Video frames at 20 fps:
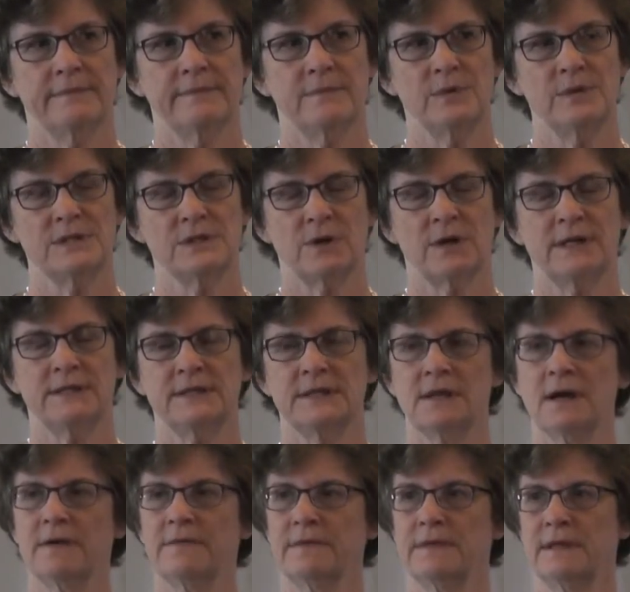we started to
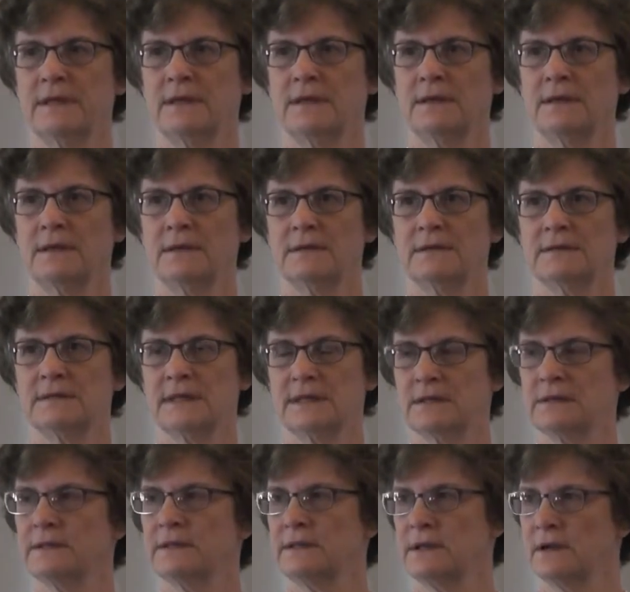cover the
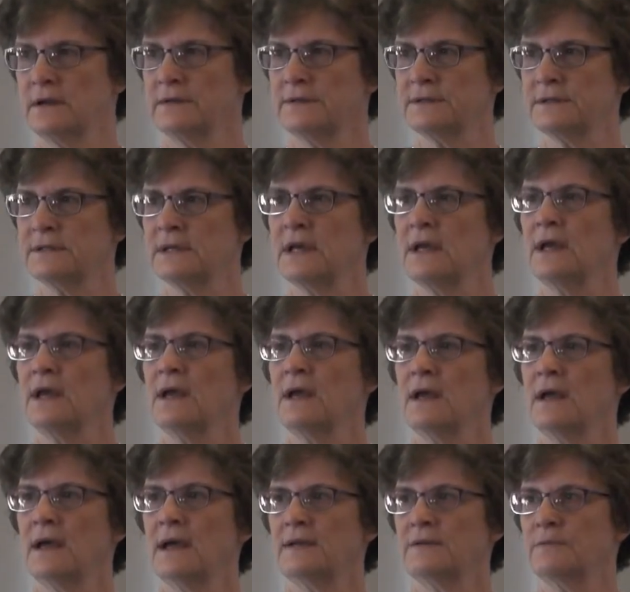single adults,
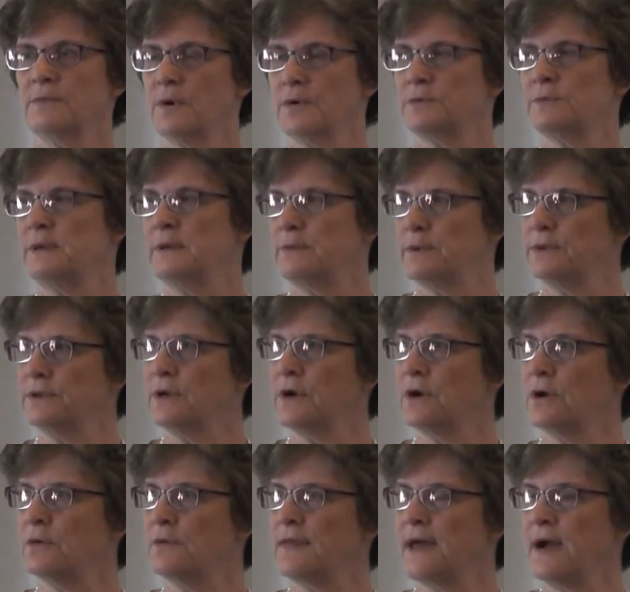as most people
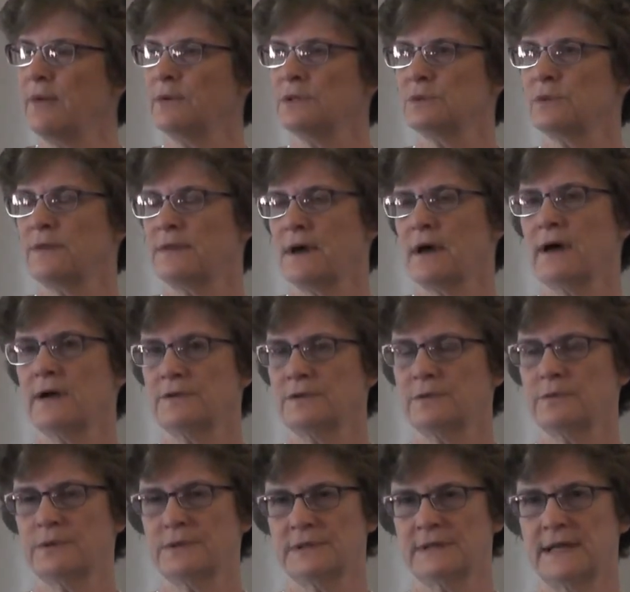know, that was with
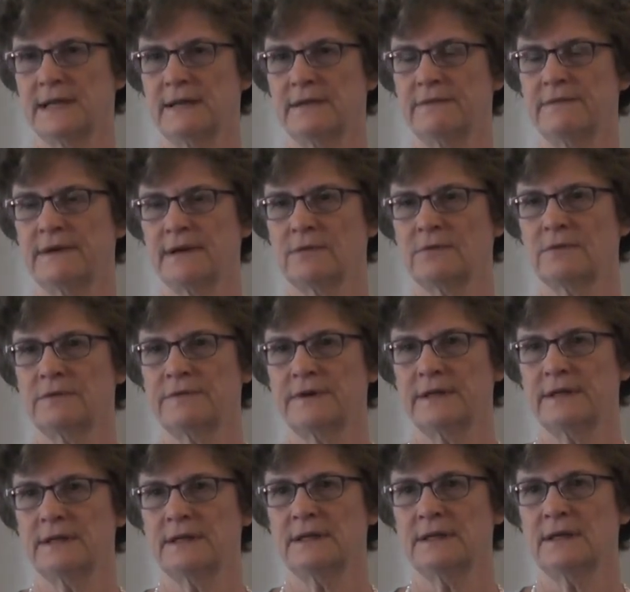100% federal
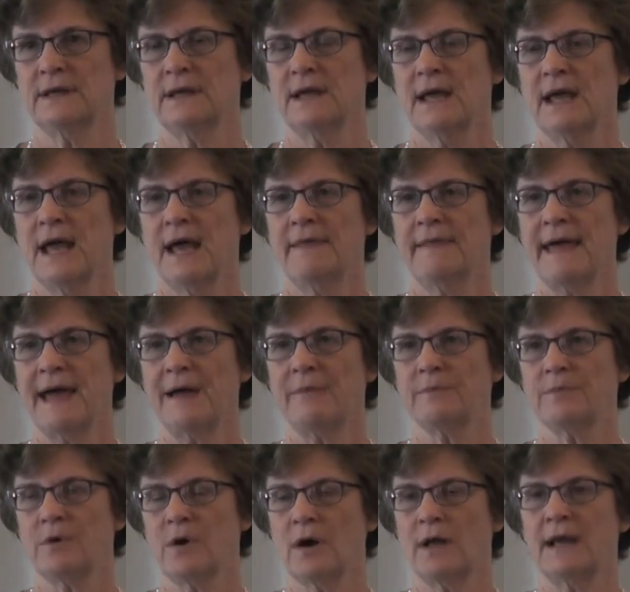funding, and
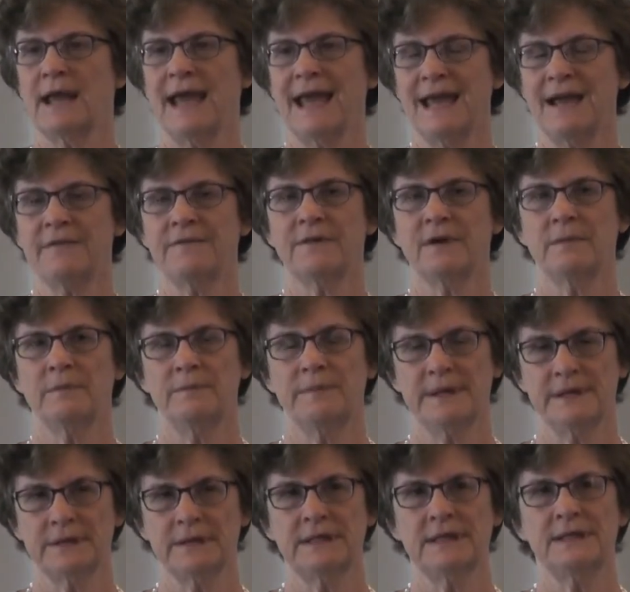that brought $500
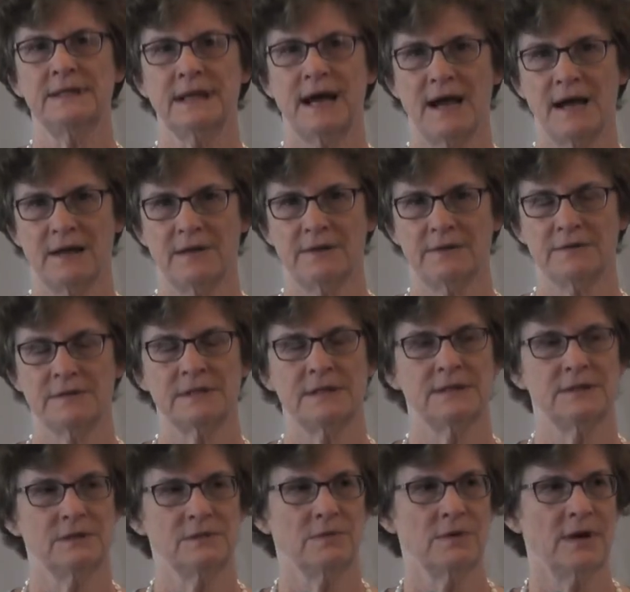million
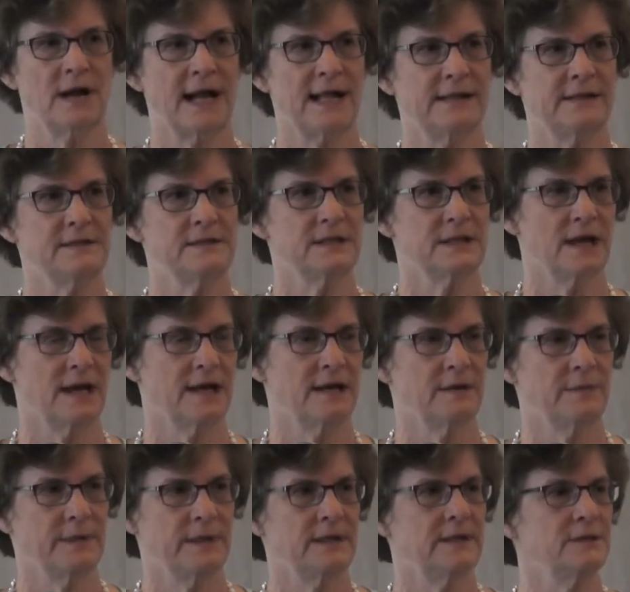into Rhode Island's
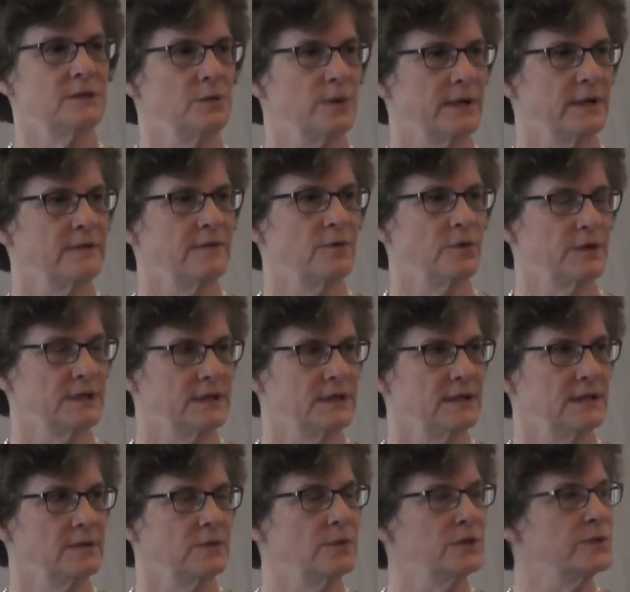economy in
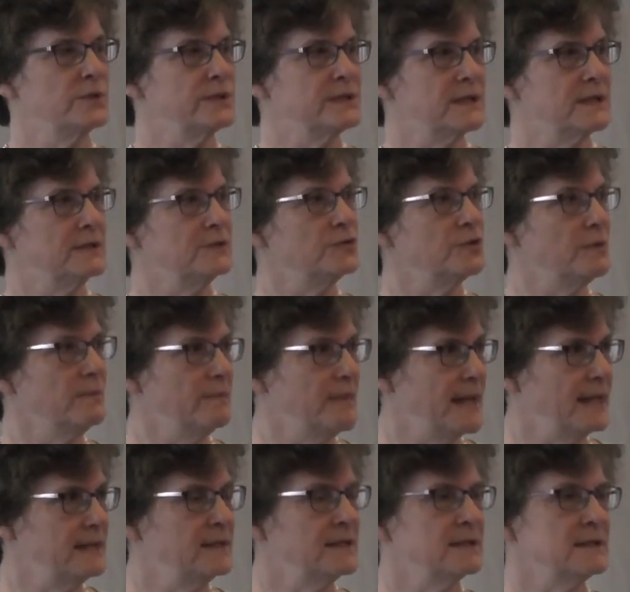2014, which was a
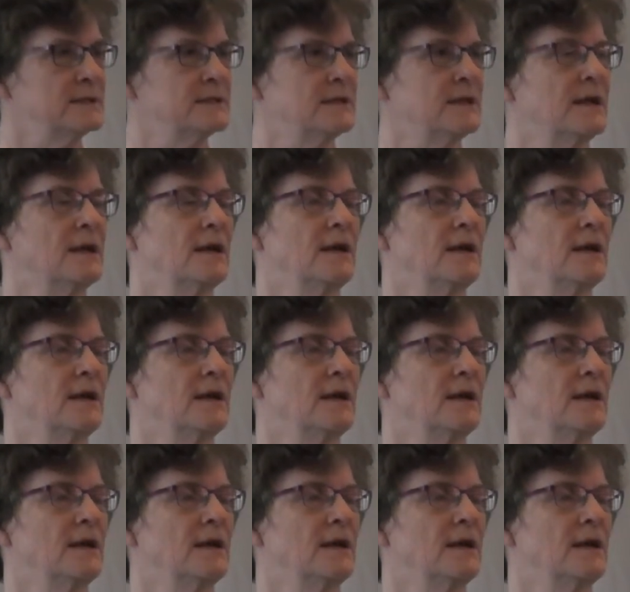tremendous